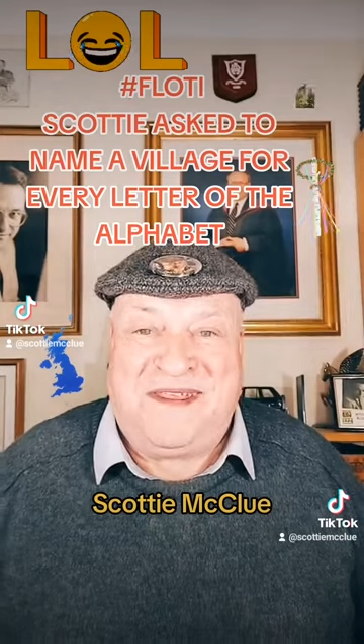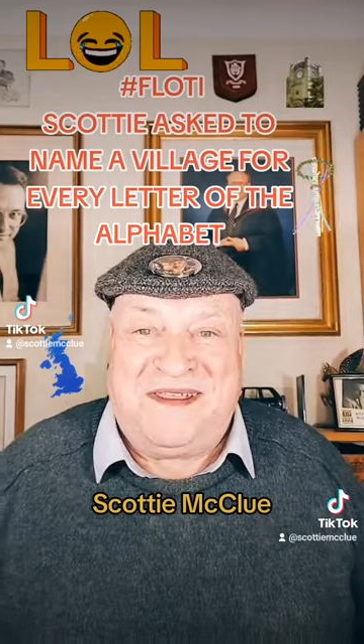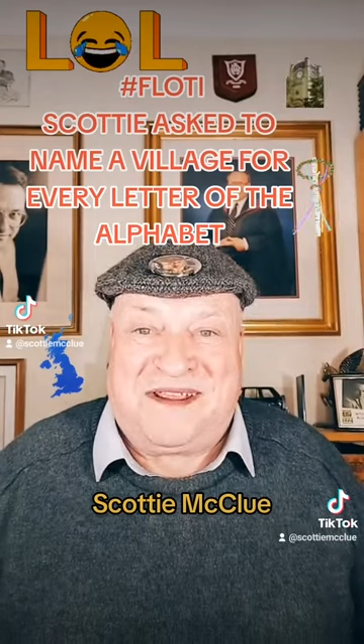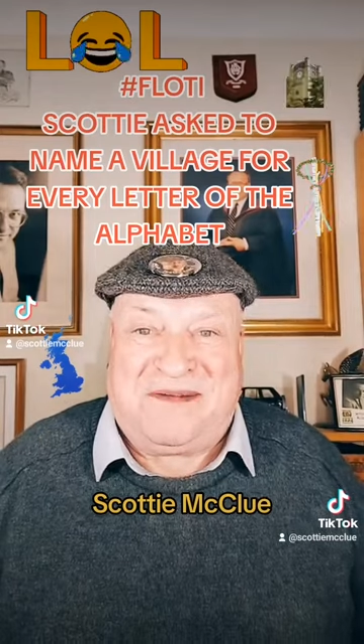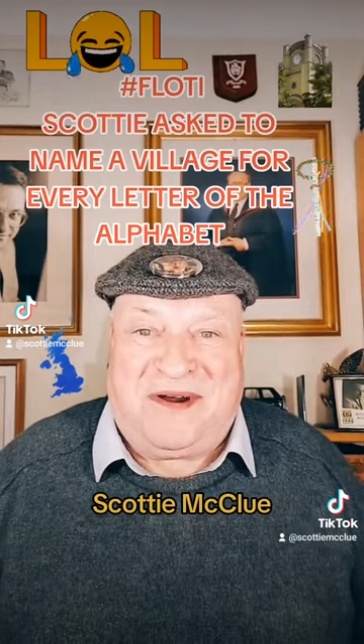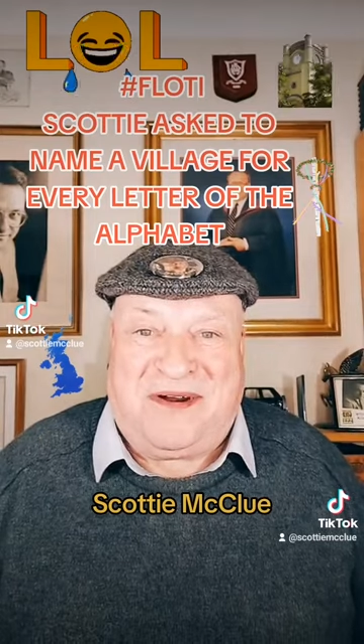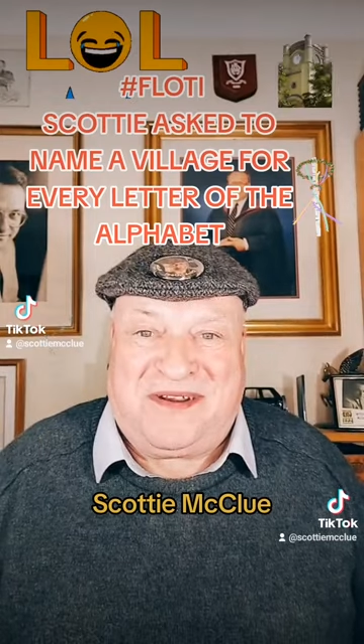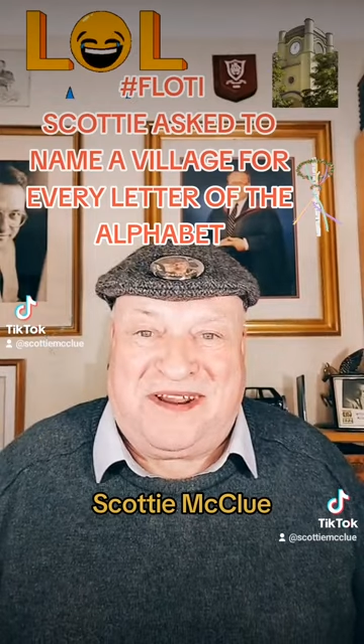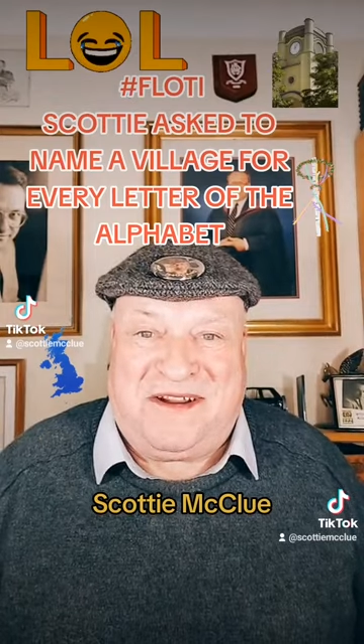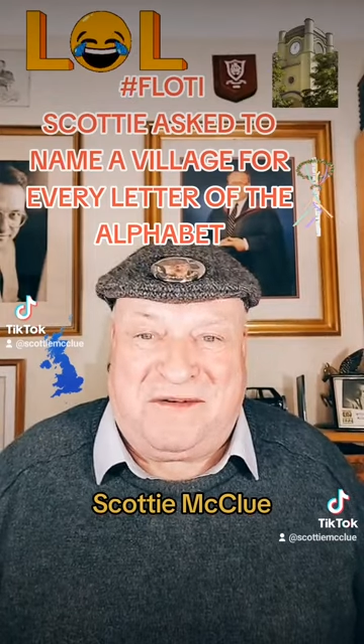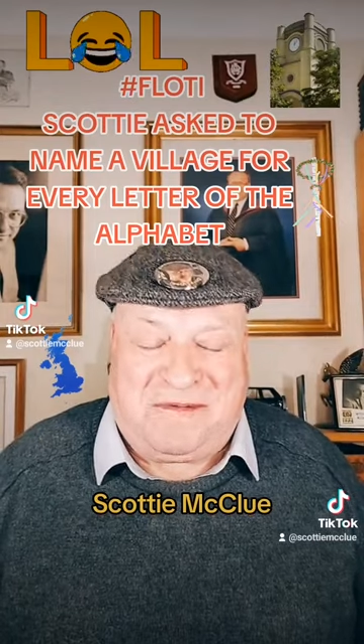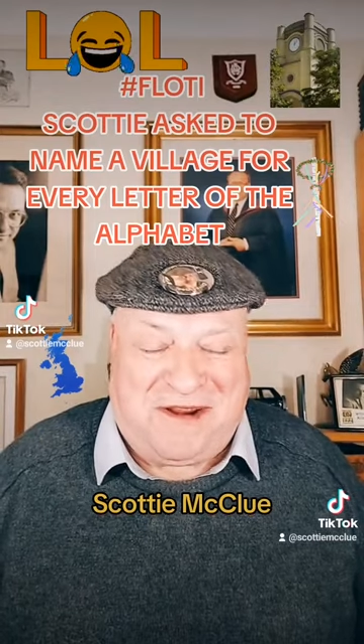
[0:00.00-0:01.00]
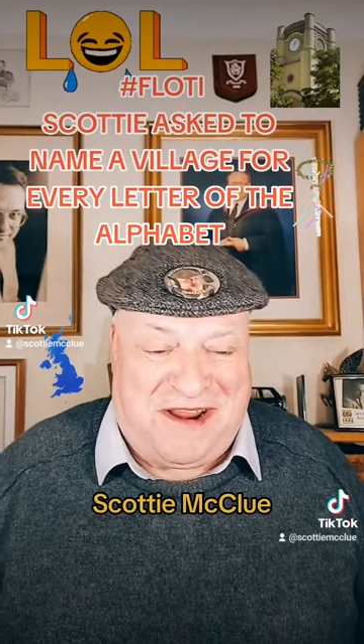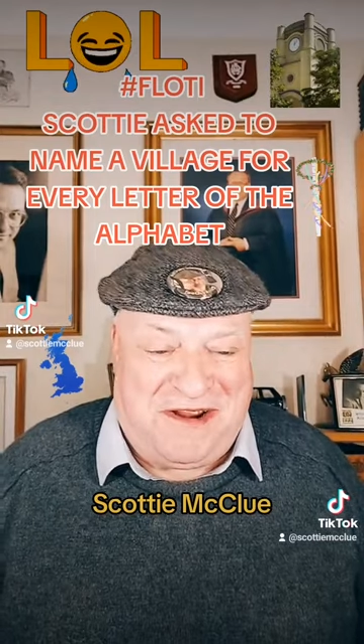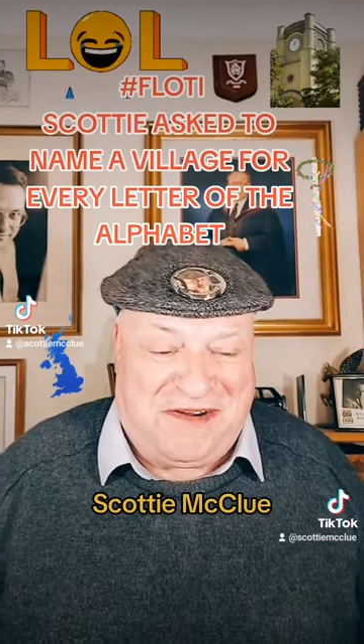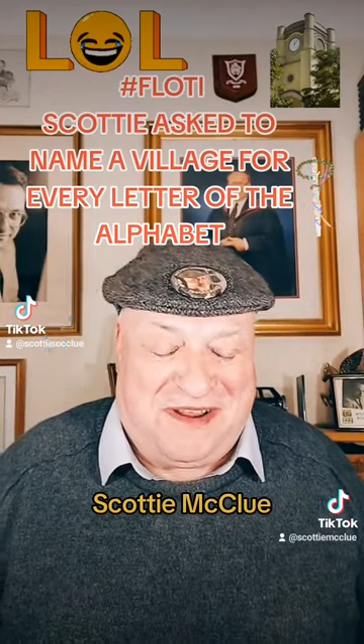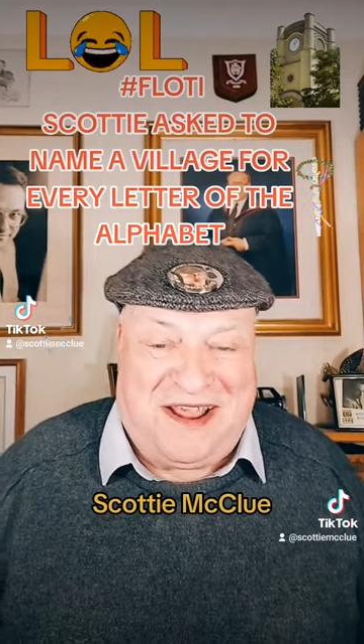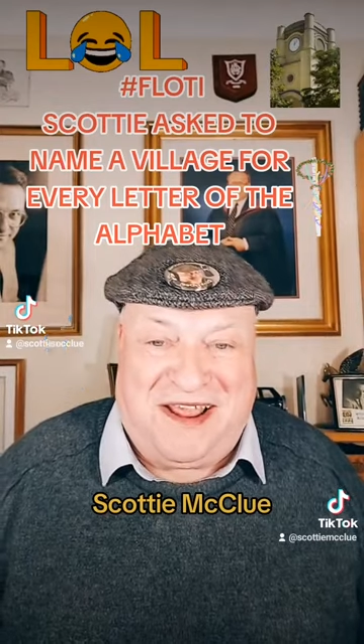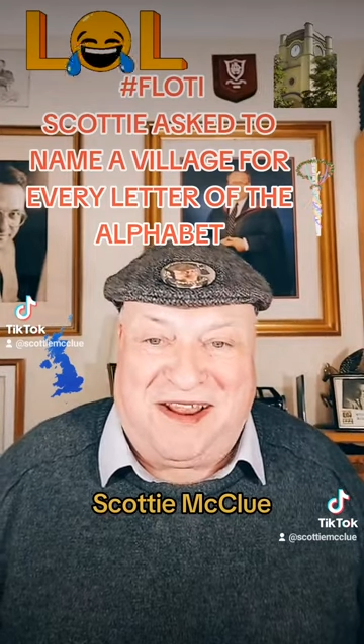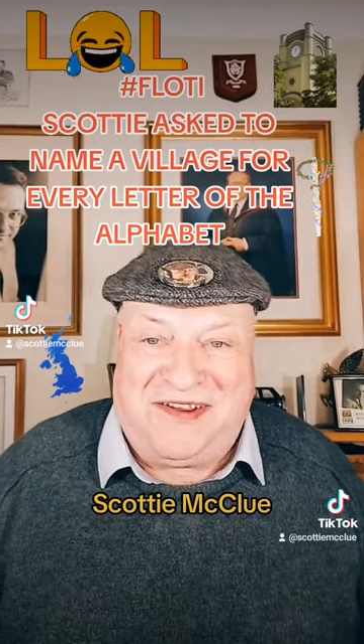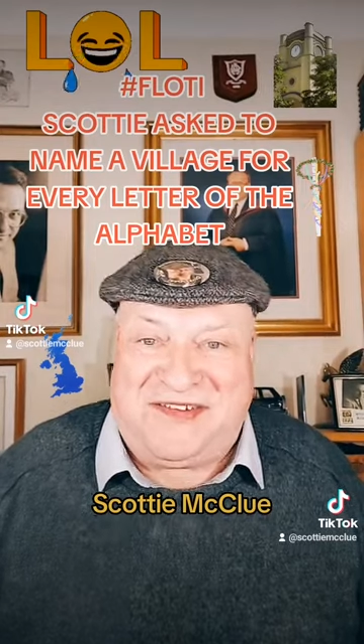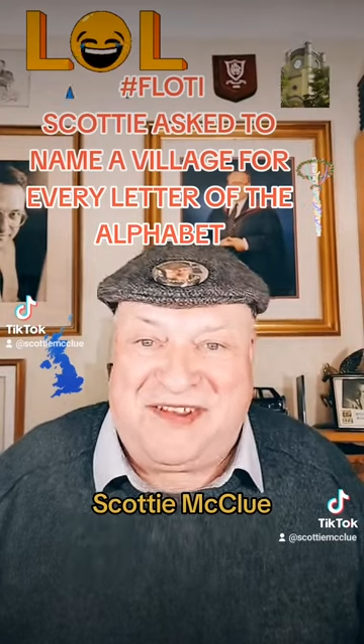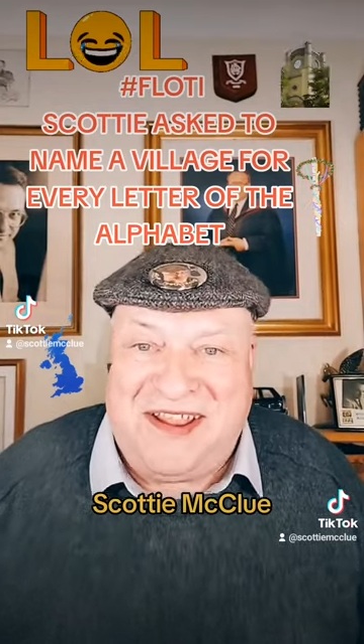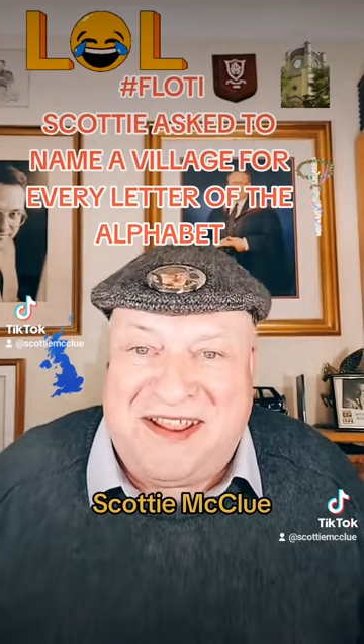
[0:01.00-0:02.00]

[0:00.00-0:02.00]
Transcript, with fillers: come on, helping out, guys.